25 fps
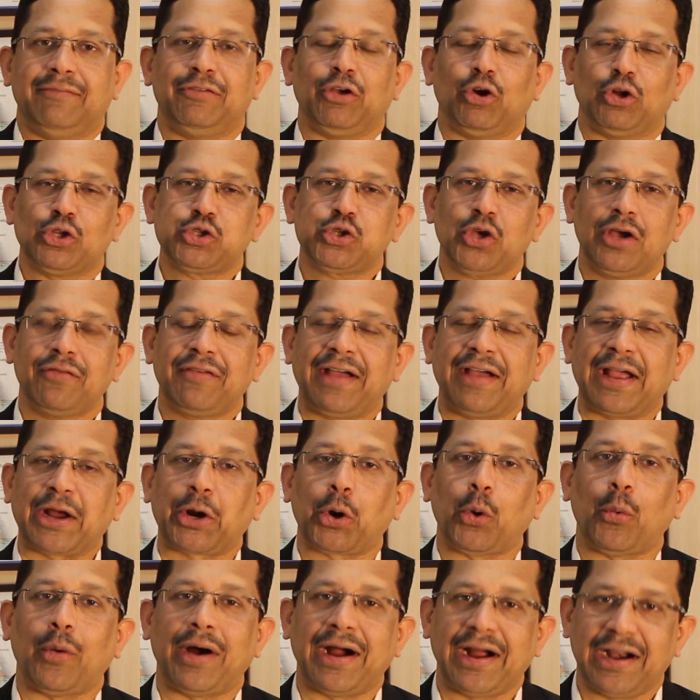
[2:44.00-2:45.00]
We also have
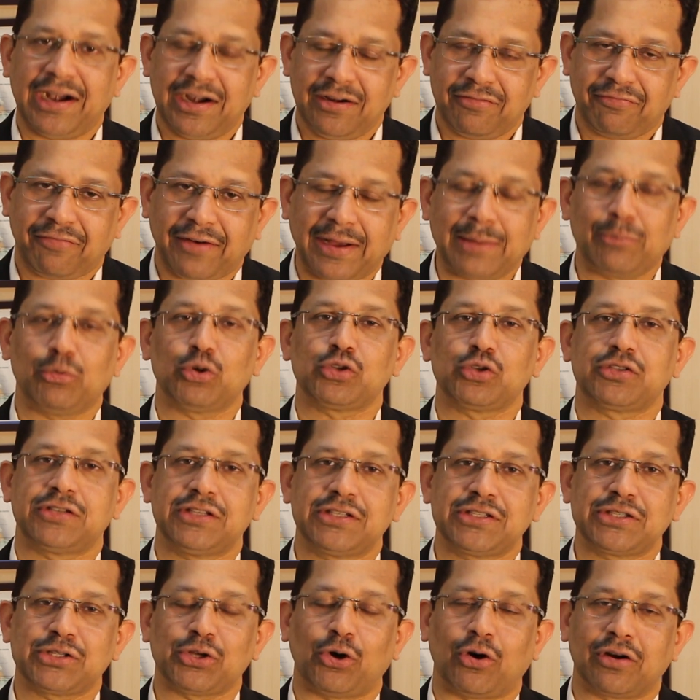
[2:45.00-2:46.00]
acquired
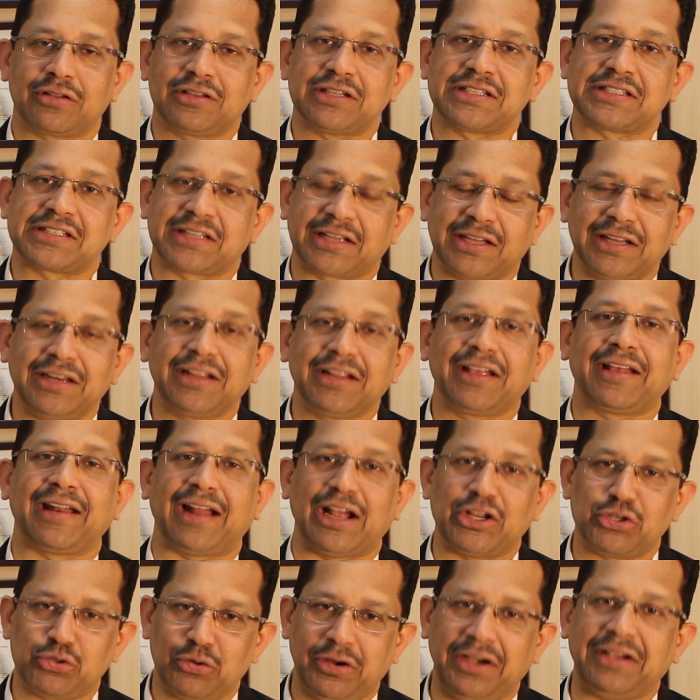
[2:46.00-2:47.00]
phimosis, or the skin
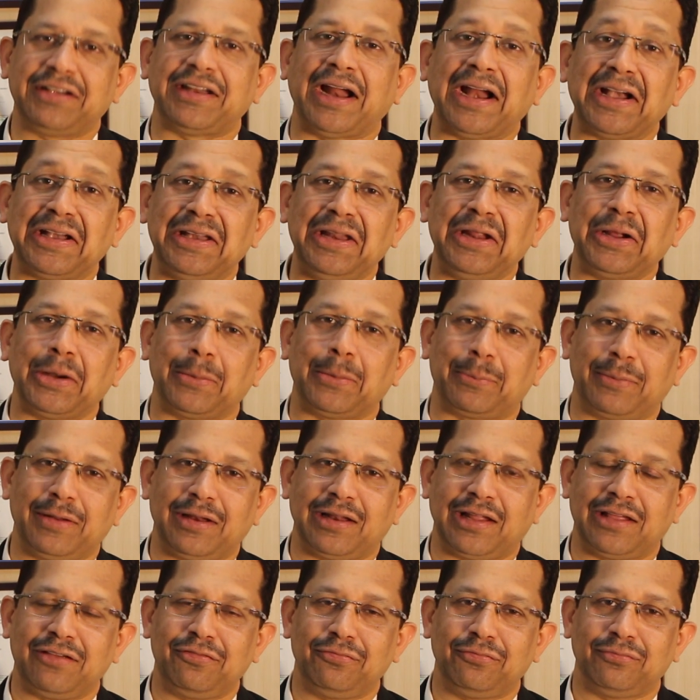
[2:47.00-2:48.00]
gradually tightening up in
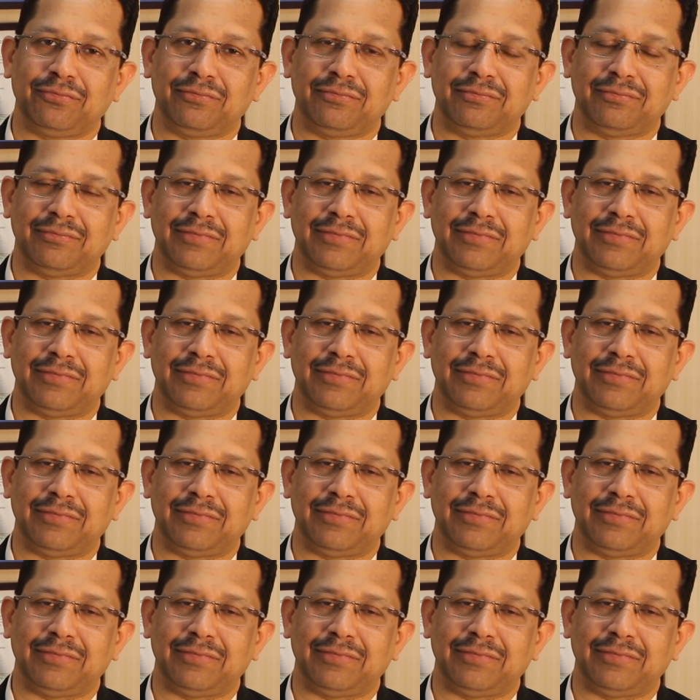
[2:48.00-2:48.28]
life,